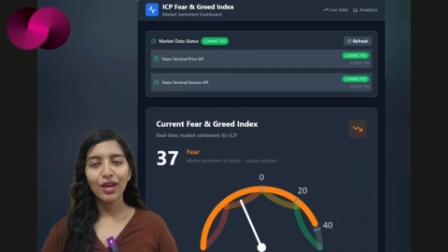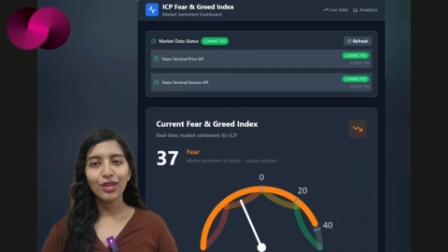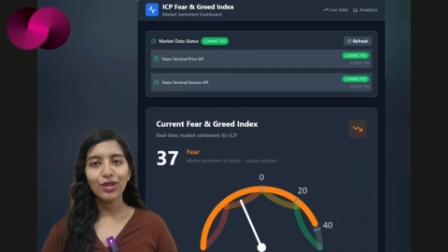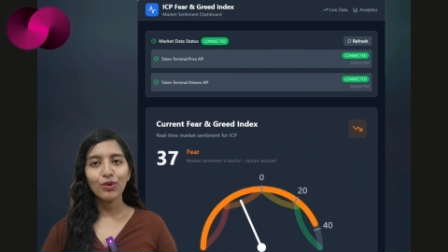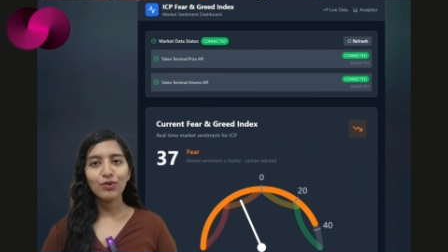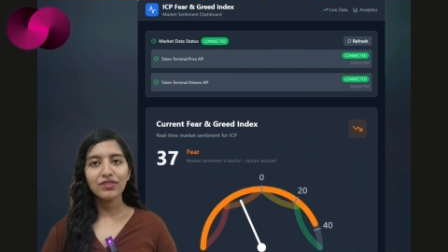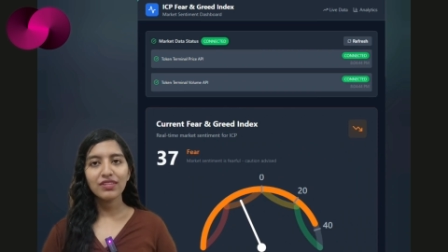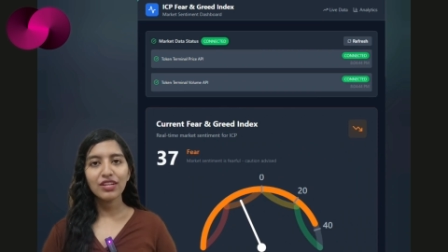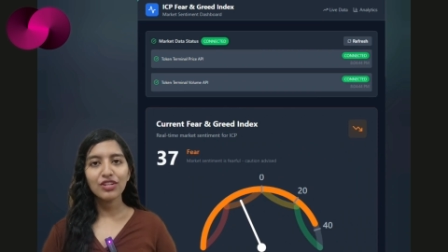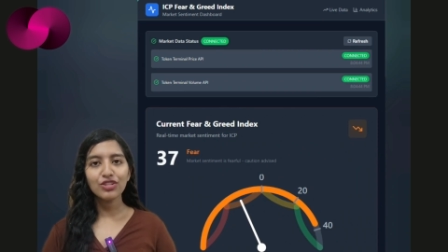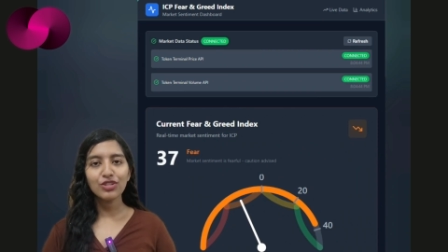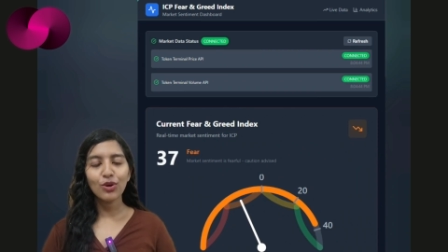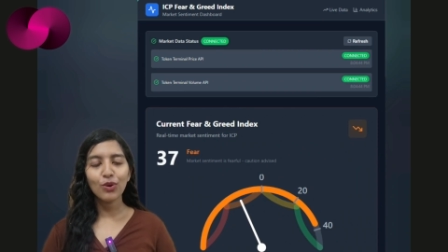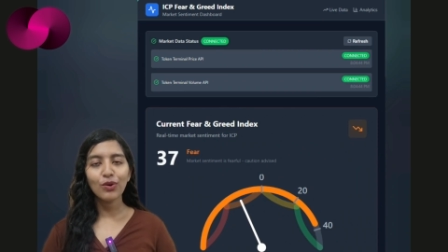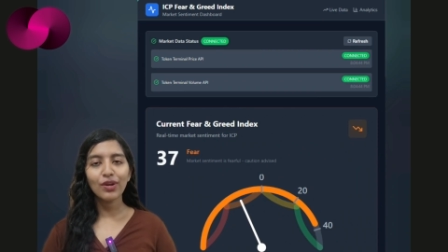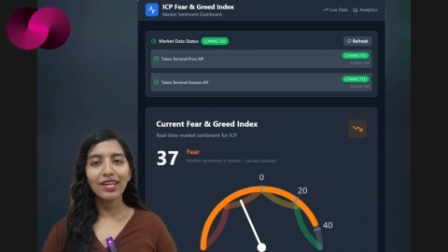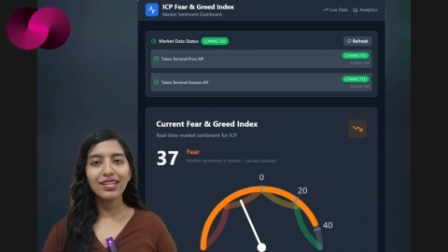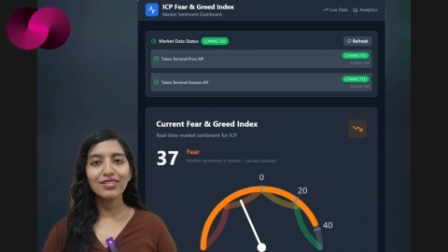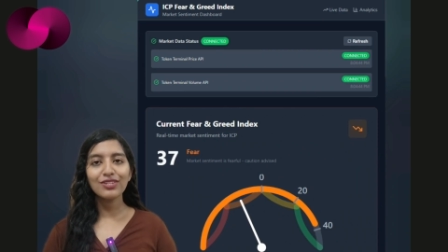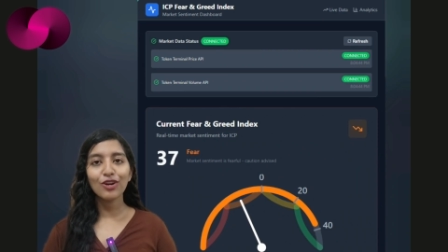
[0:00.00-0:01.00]
Using
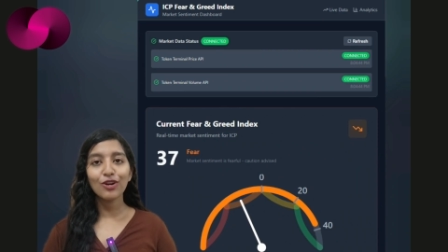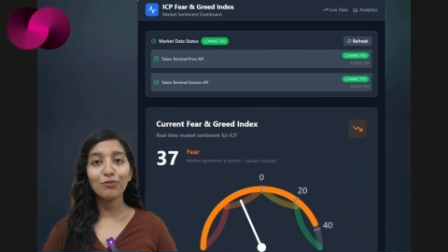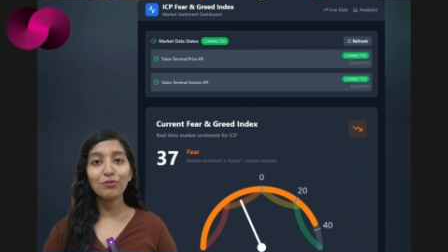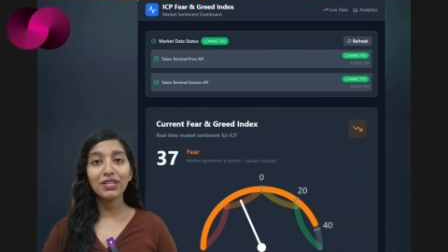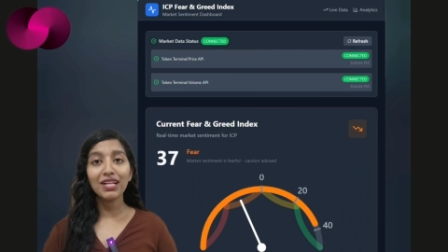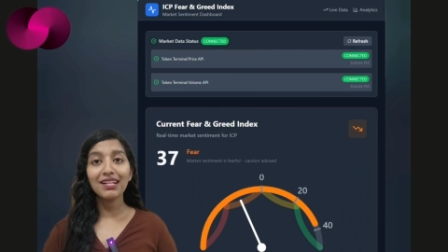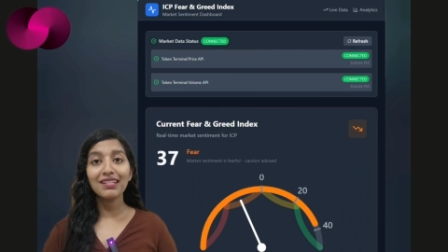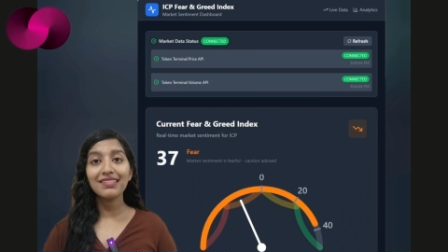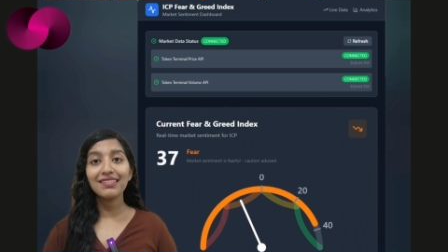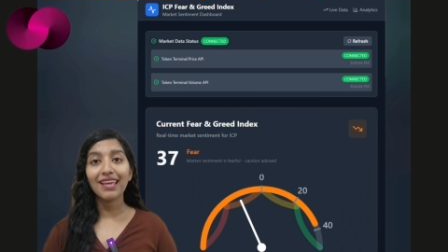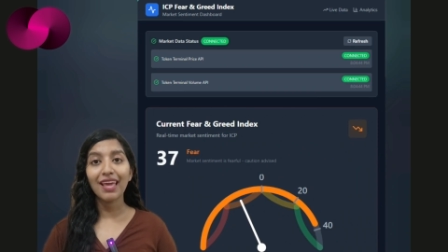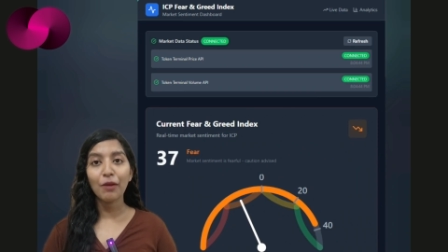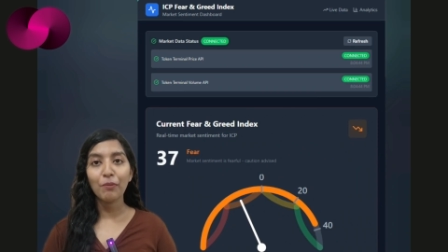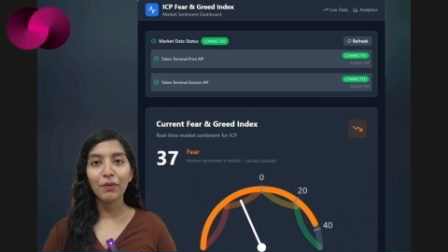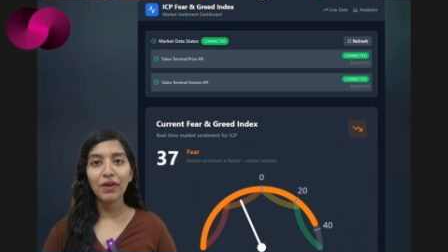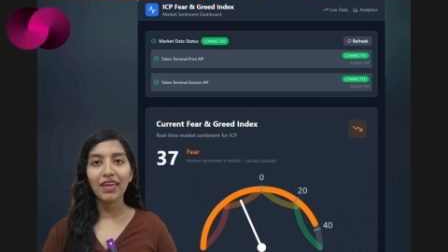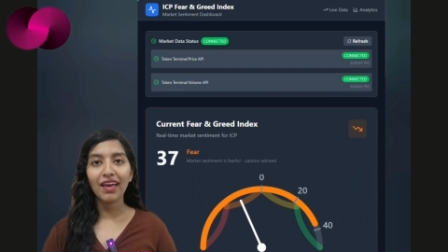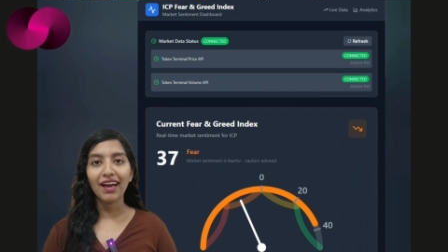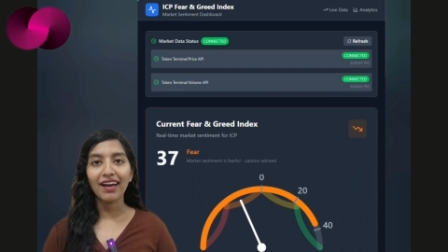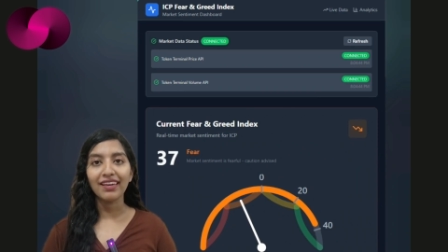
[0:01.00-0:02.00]
Token Terminals
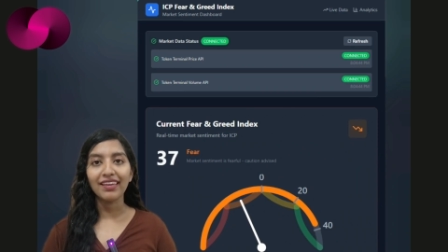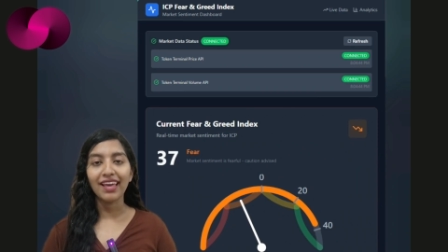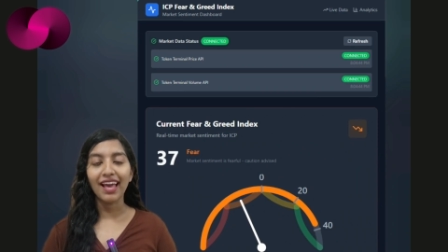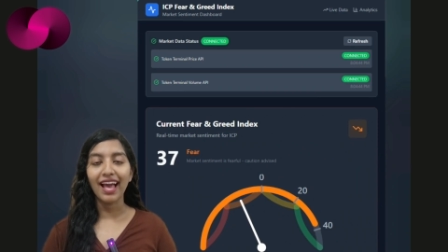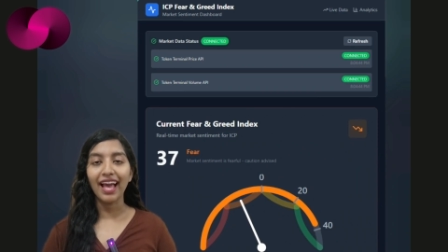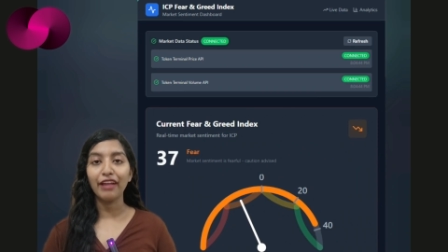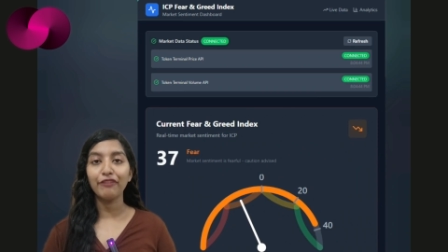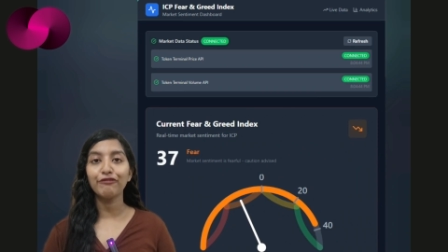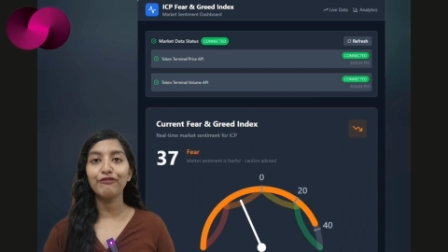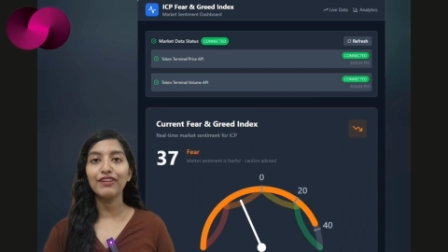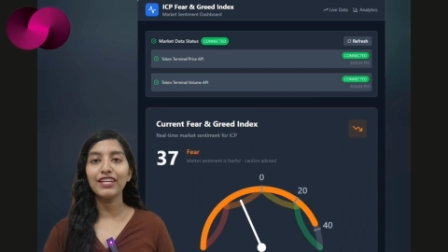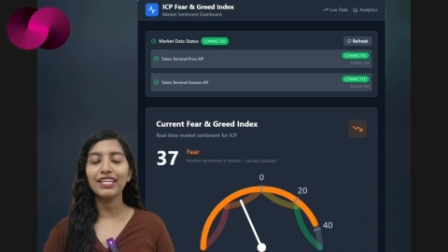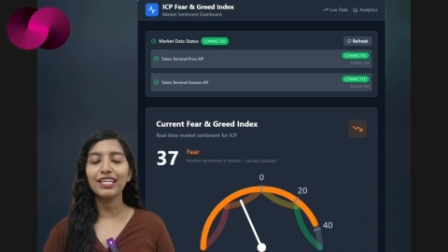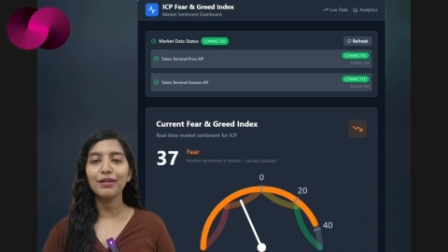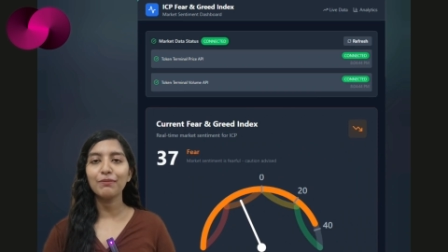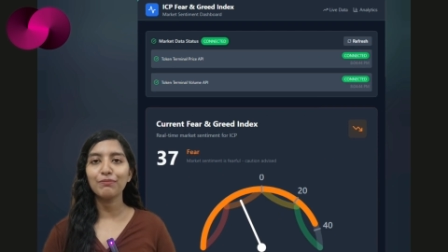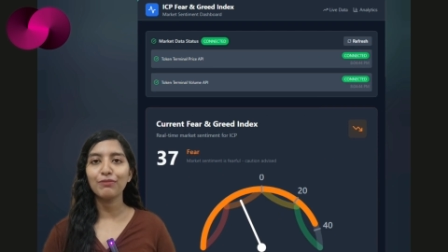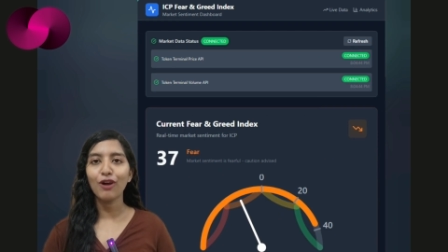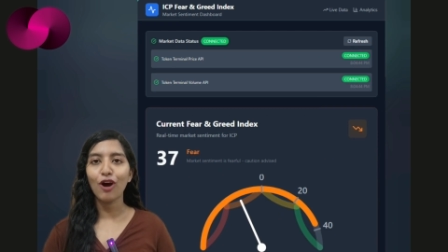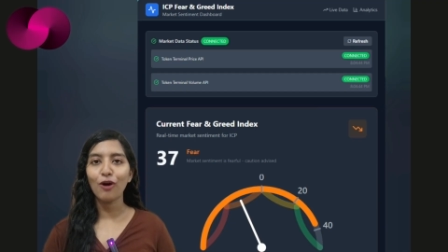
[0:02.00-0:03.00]
API and
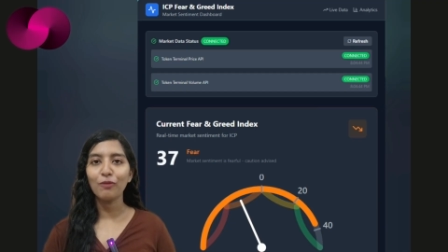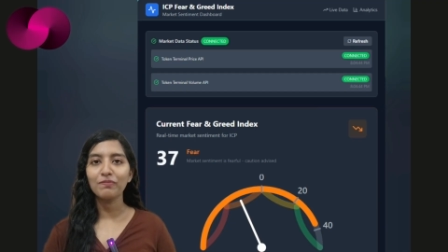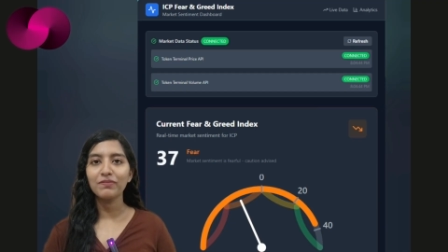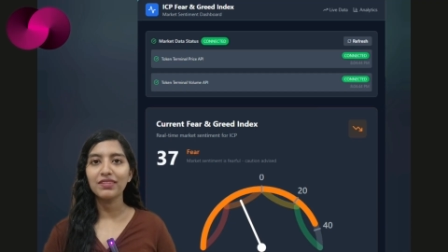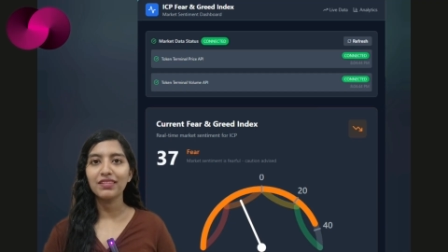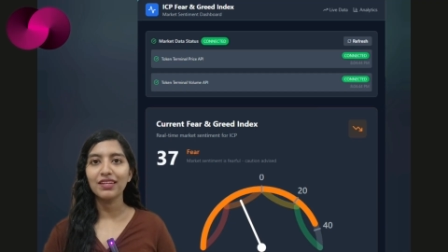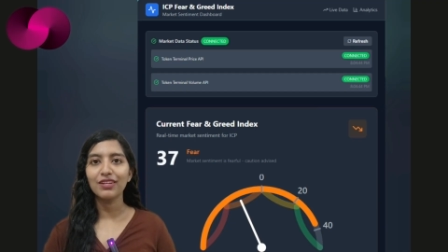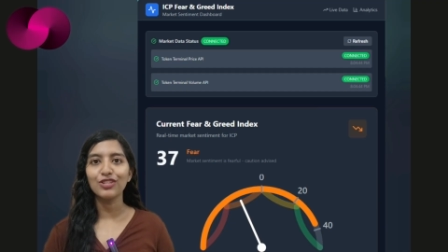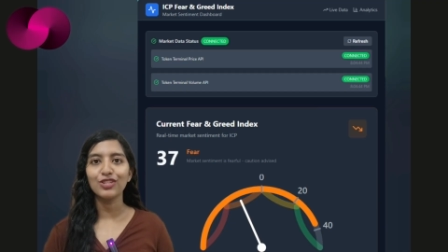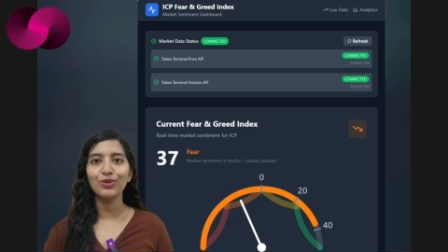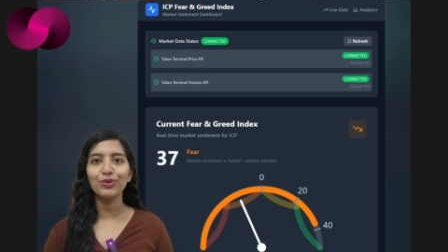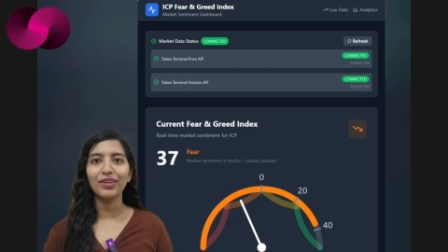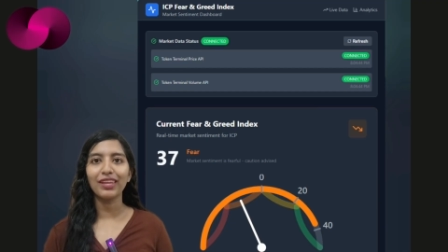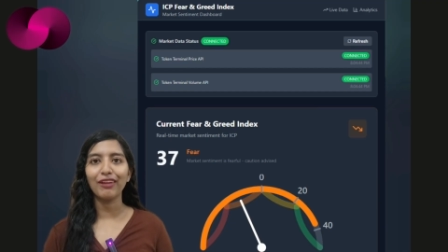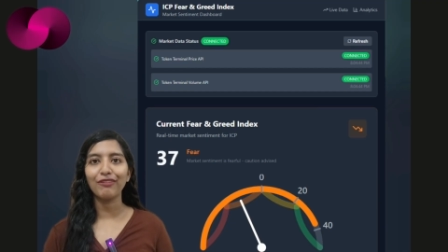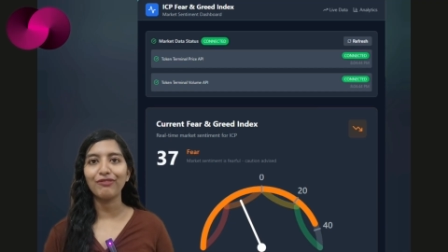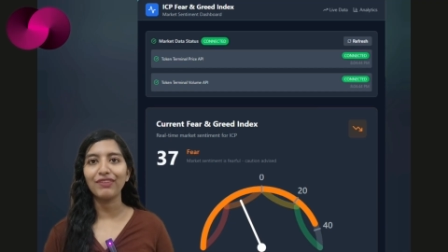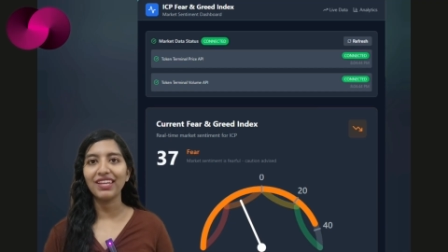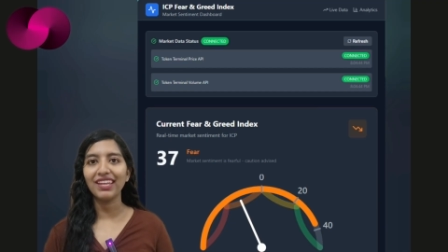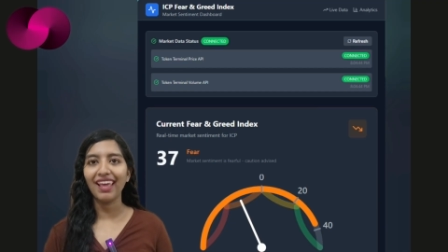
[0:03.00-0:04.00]
feeding prompts into
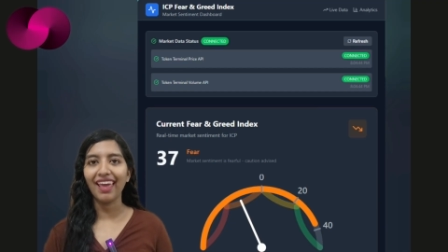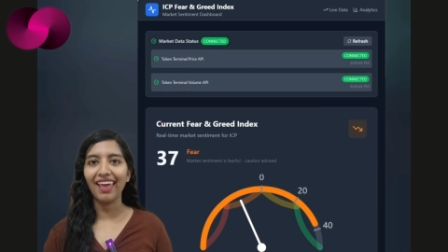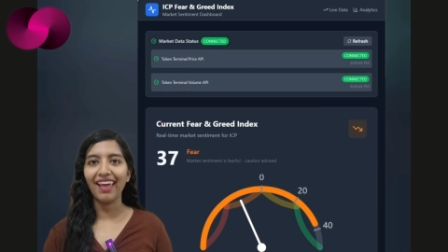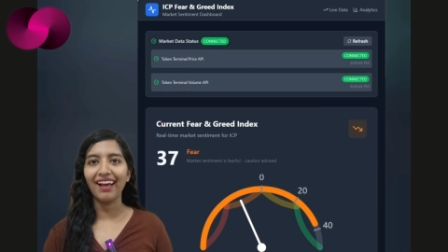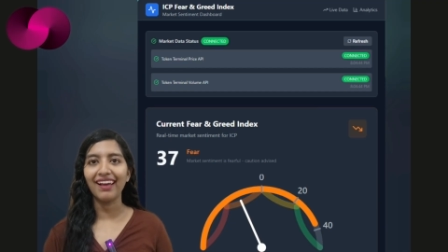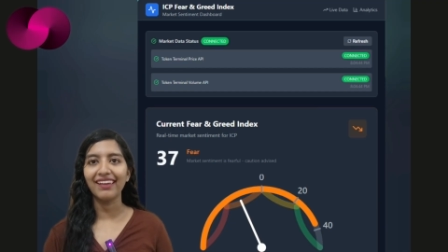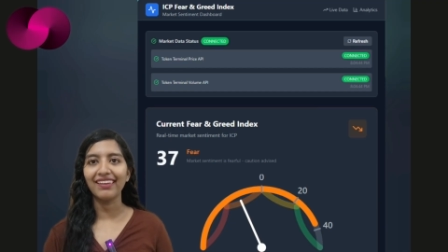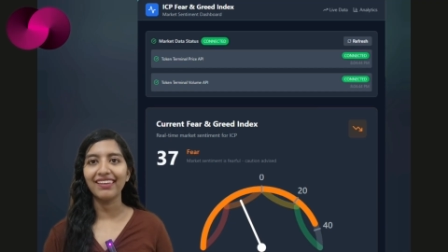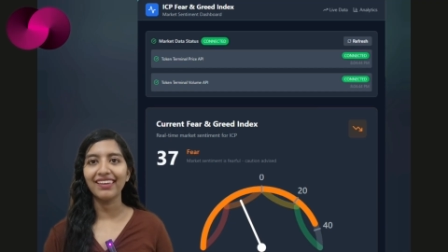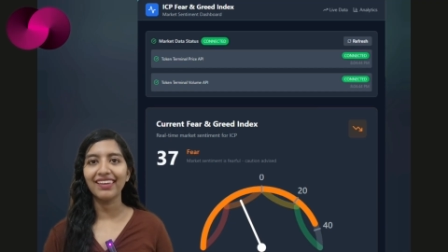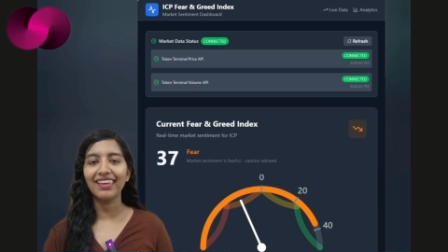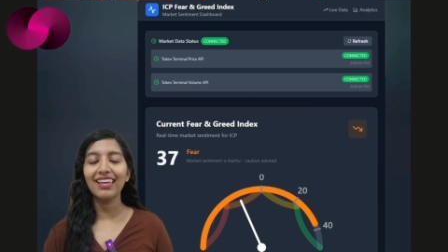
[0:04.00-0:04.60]
Caffeine AI,